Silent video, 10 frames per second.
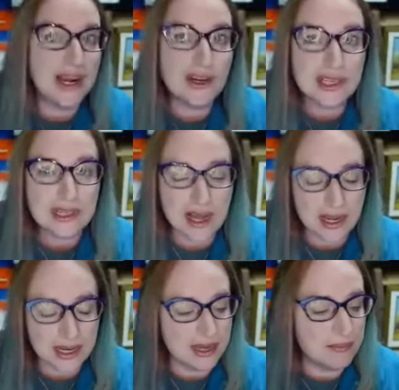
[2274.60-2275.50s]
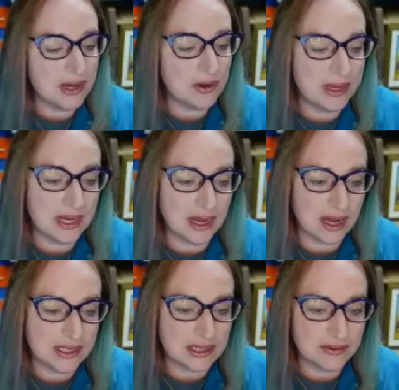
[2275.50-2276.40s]
buyer did not email me,
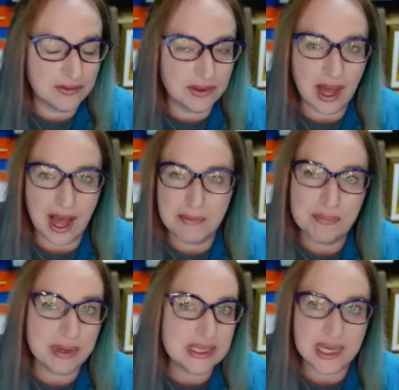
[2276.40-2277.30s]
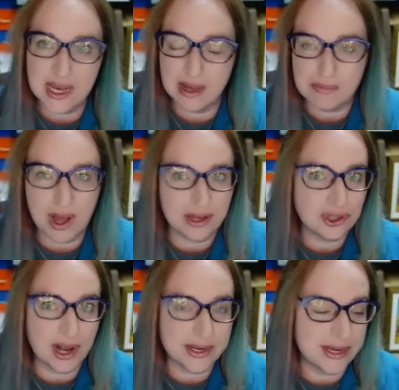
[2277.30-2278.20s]
guys. If I'm busy, I'm
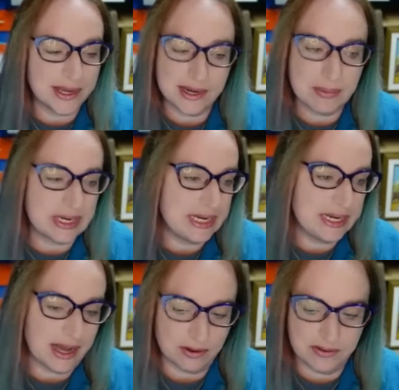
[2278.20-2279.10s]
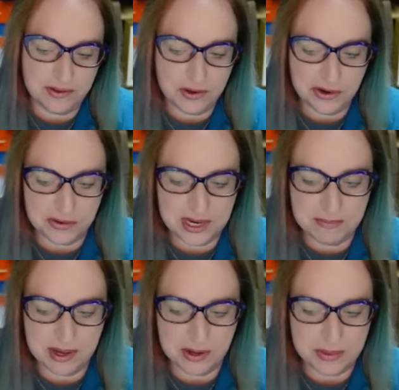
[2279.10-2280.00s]
not tracking anybody down. If you don't oh,
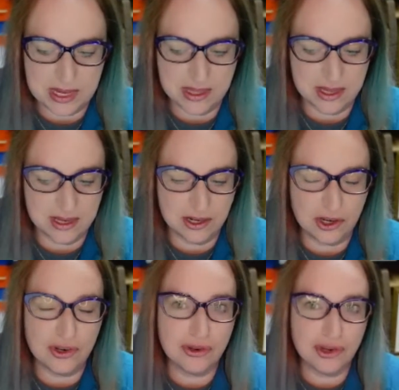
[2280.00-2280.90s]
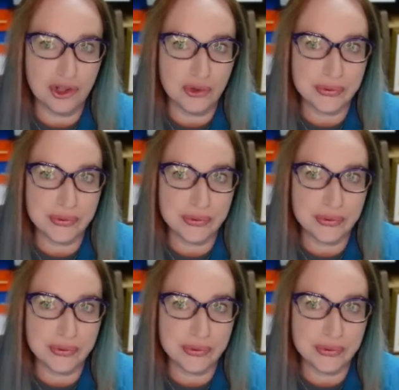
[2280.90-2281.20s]
email me, then you